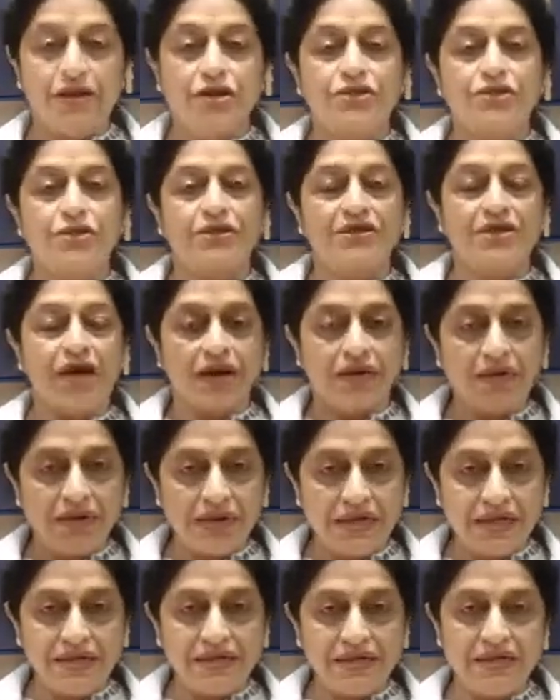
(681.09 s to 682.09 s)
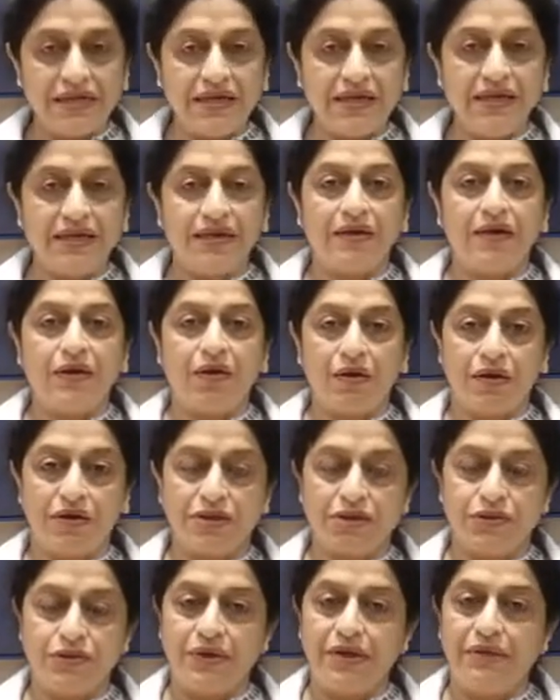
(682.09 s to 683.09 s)
So surrogacy
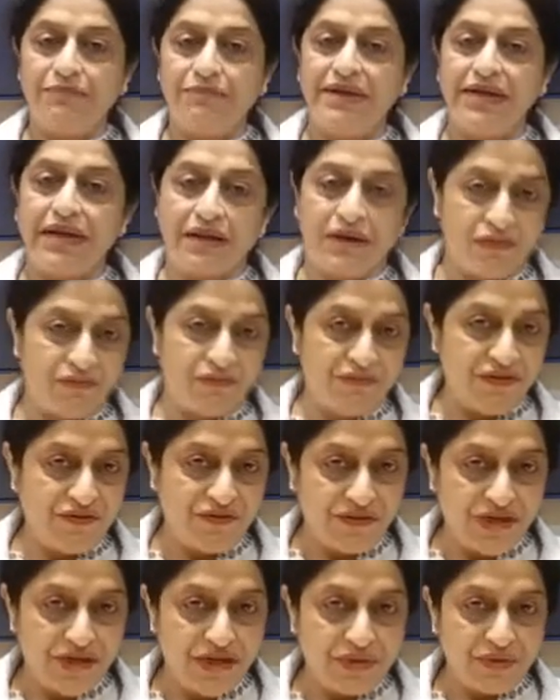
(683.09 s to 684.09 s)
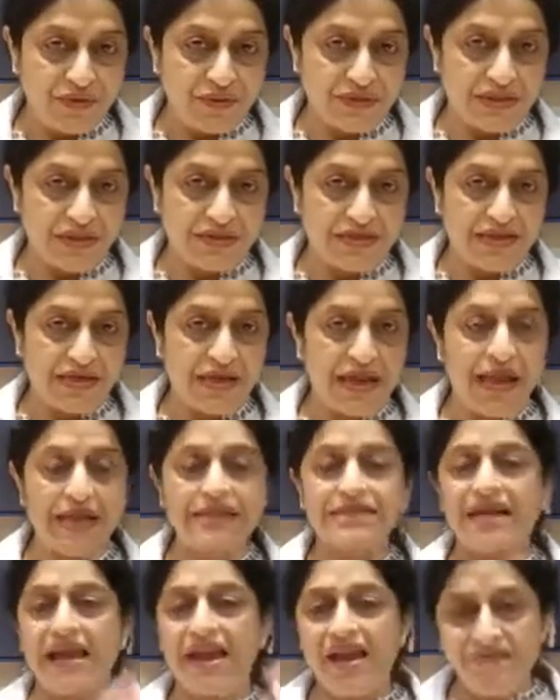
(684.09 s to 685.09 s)
cost will be around 15 to 16
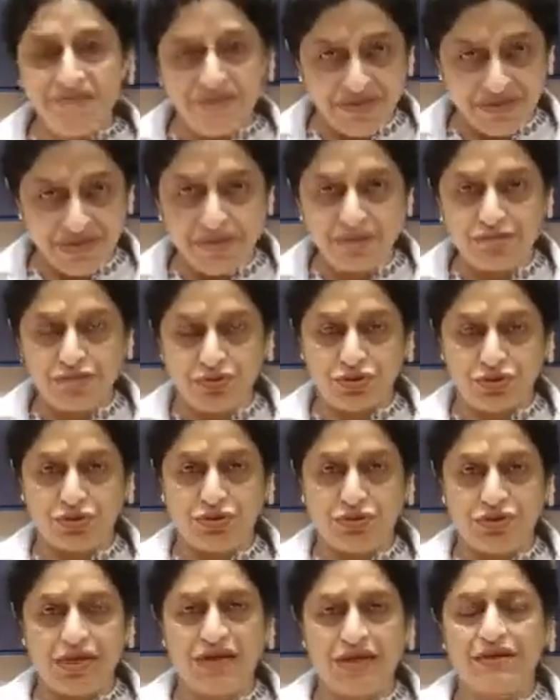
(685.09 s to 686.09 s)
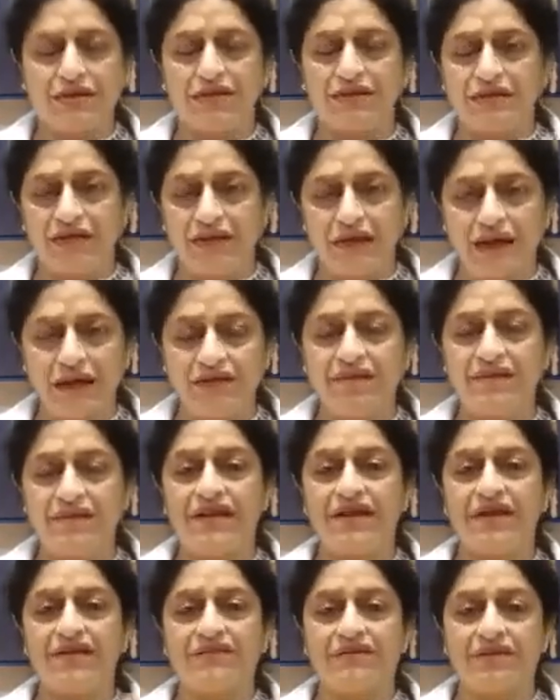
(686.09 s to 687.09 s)
lakhs, everything put together, the
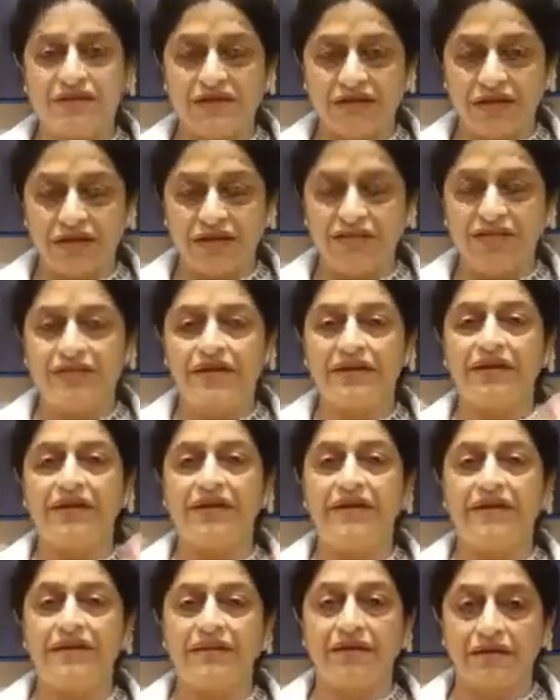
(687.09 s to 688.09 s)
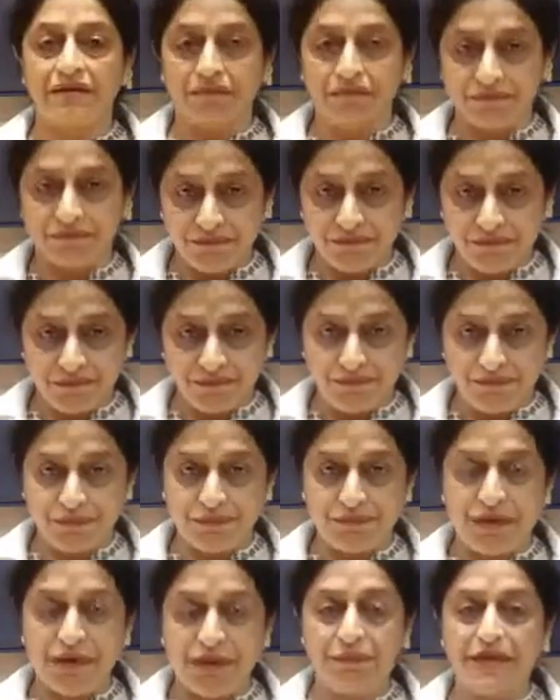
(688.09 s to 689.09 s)
IVF, the delivery, the
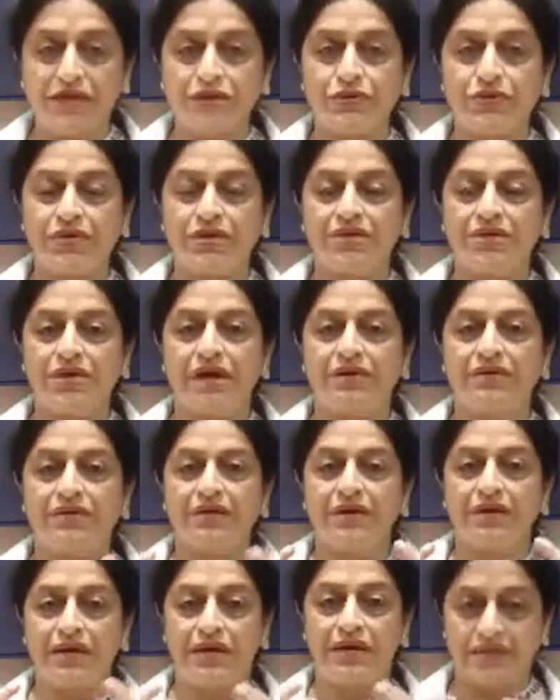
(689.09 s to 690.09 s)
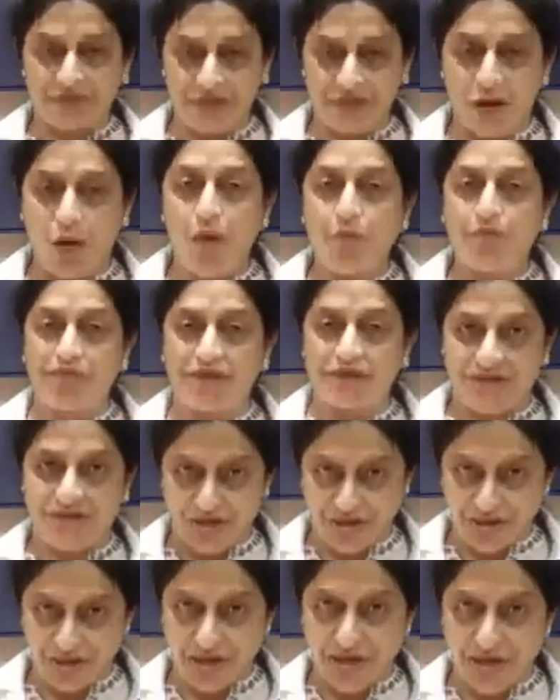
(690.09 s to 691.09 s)
payment to the surrogates, the
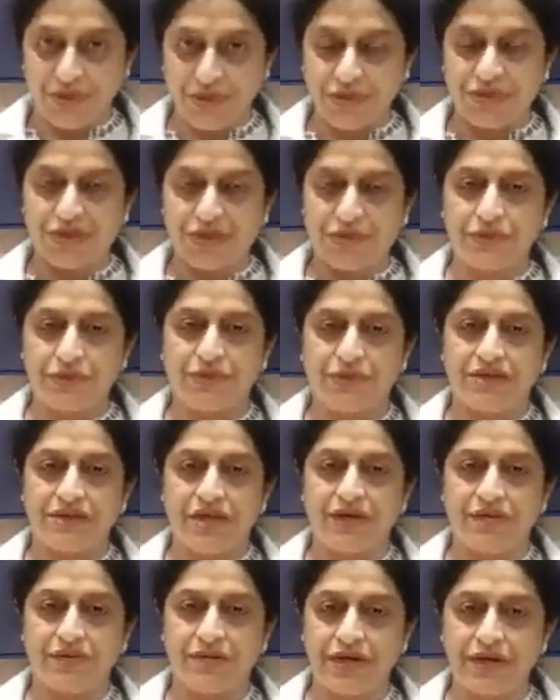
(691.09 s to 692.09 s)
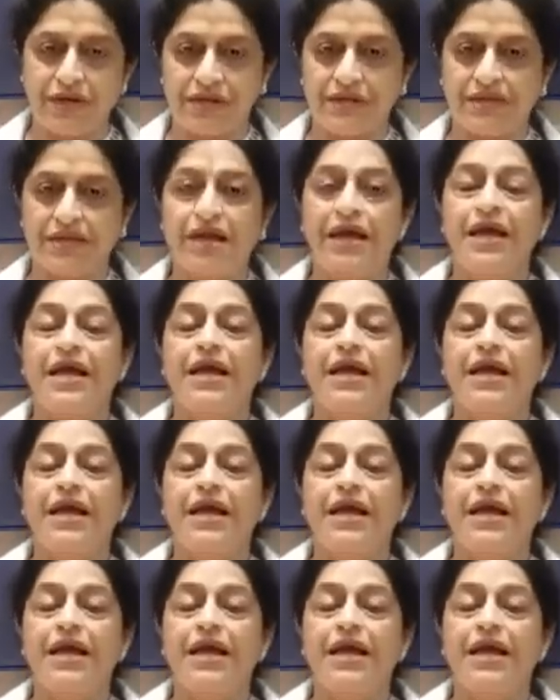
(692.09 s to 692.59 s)
compensation, I would say, to the surrogates.